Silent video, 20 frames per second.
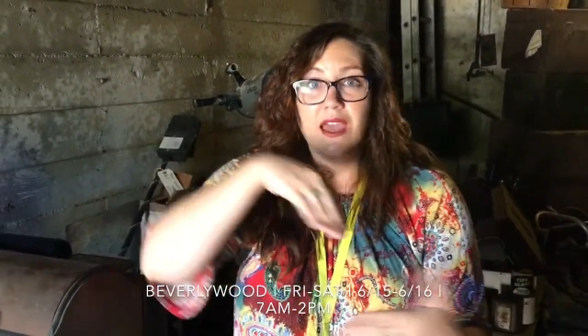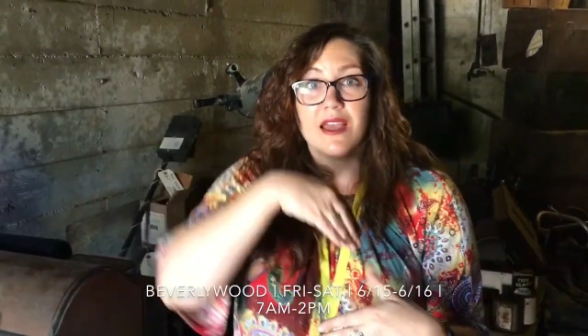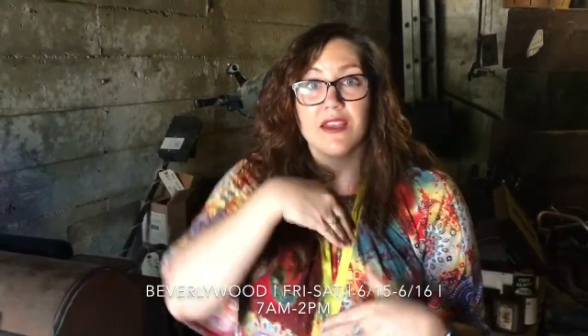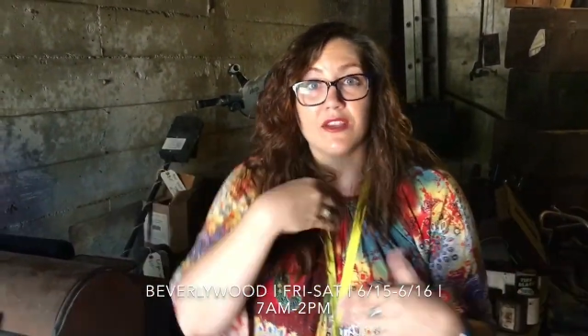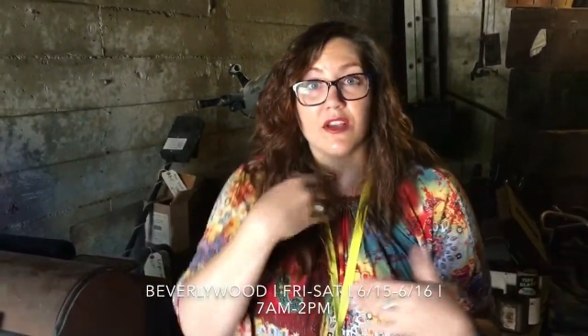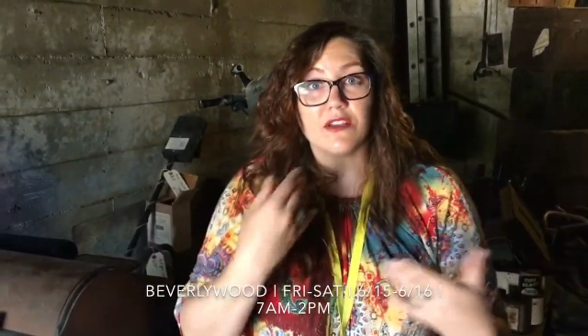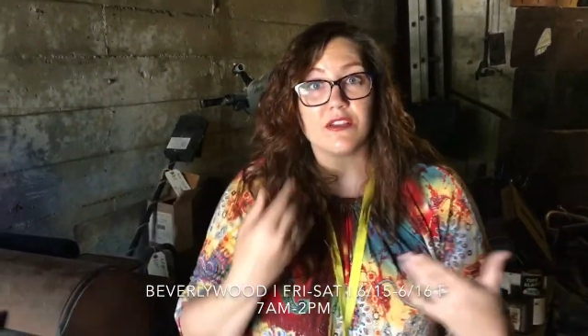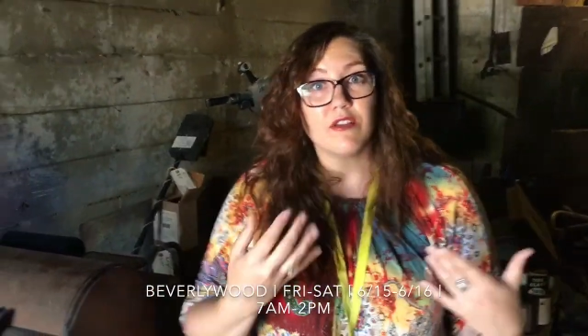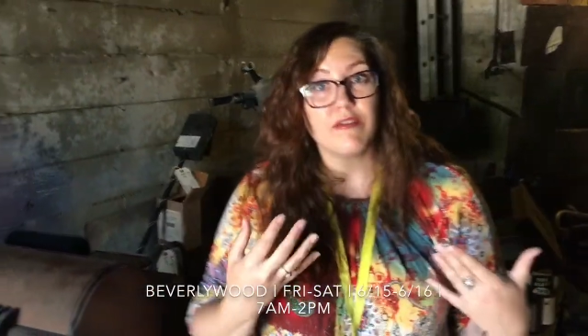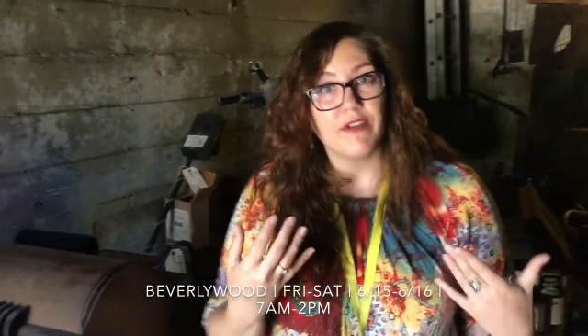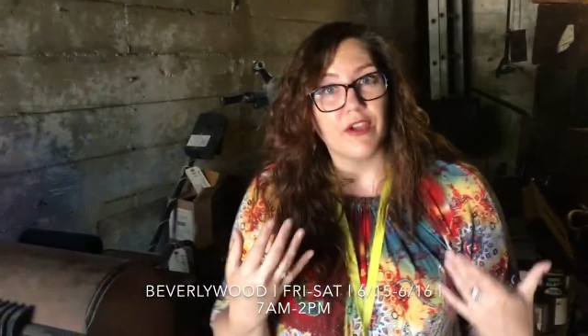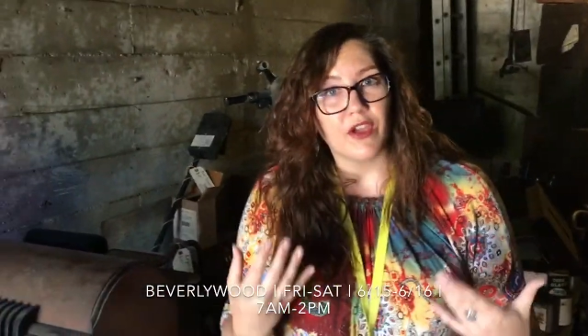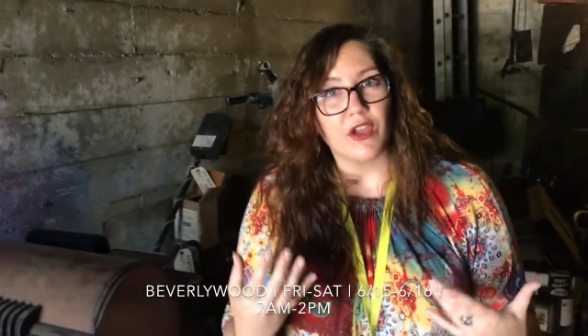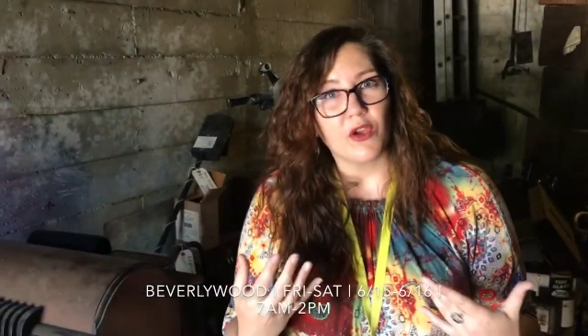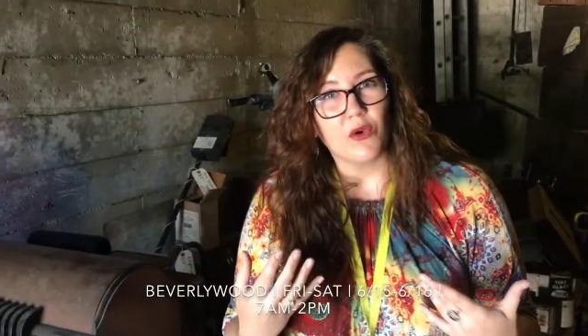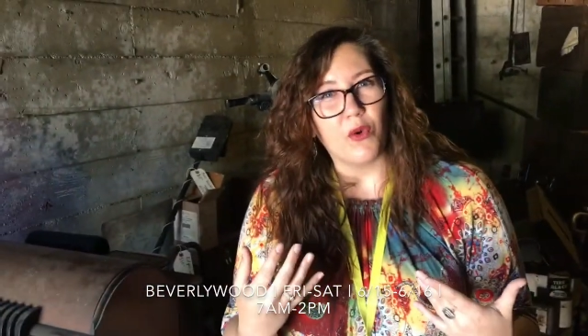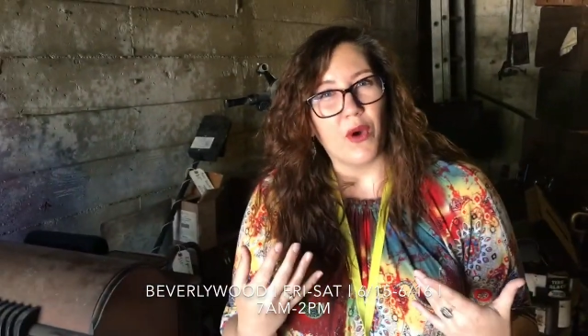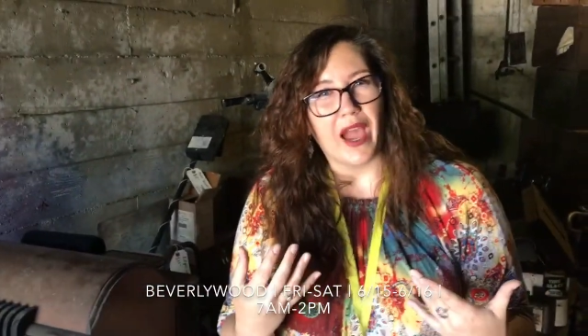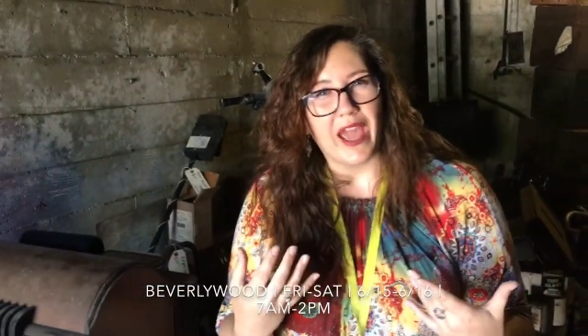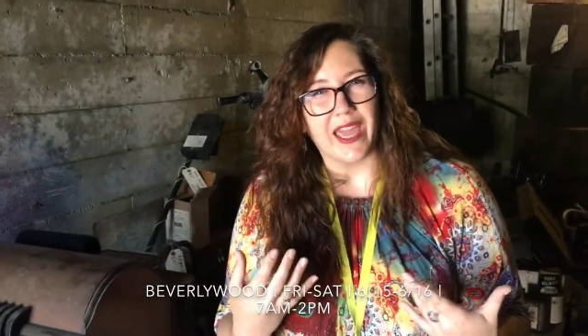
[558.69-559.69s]
It's also very
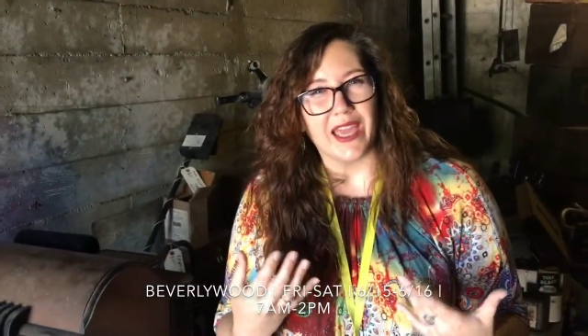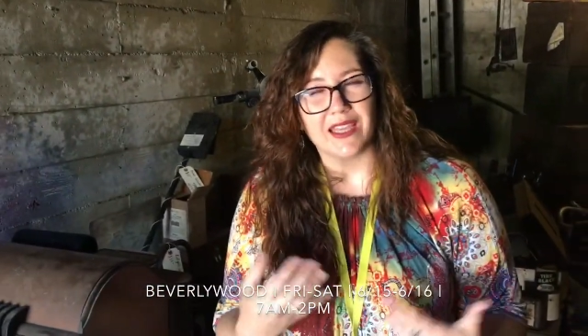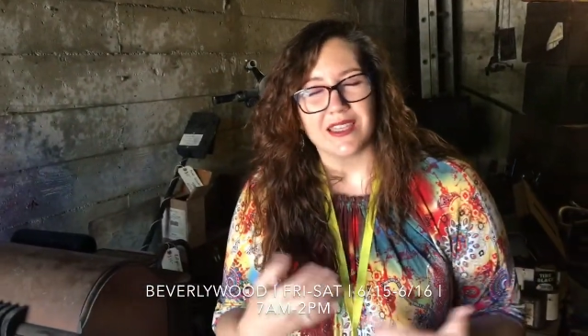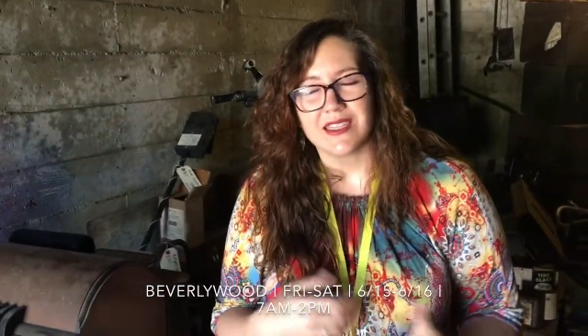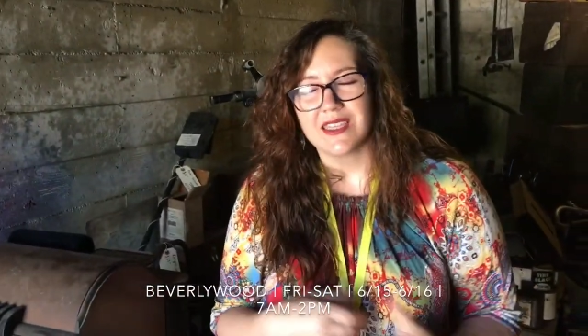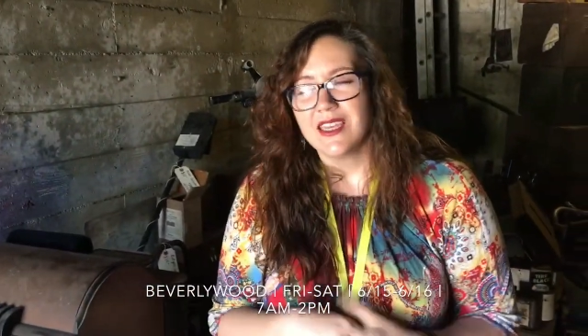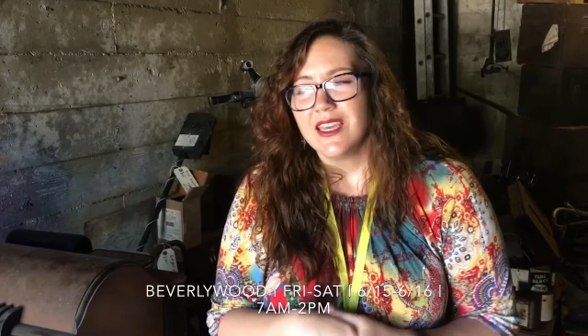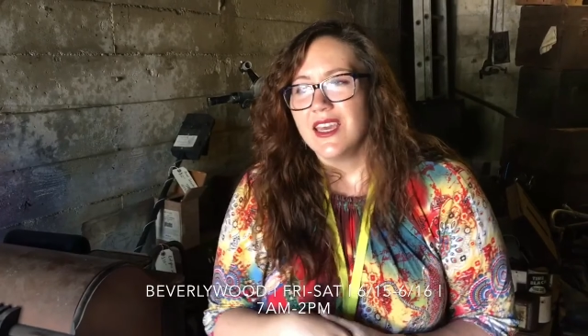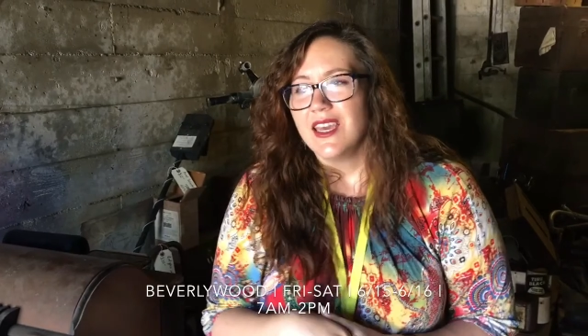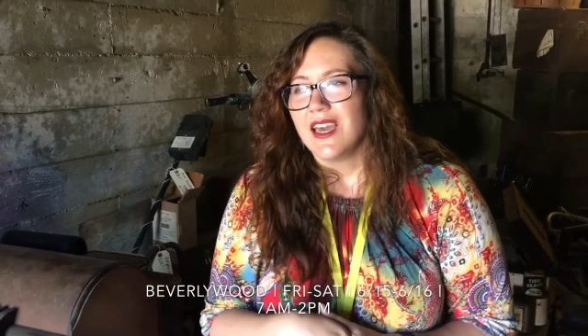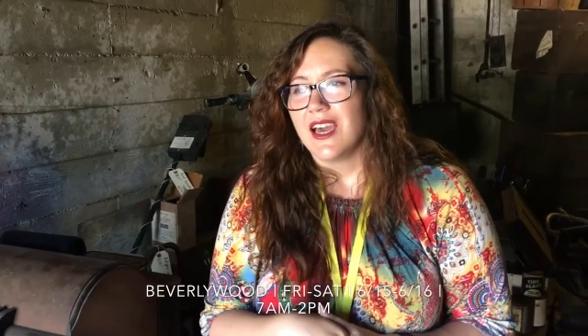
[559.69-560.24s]
quiet.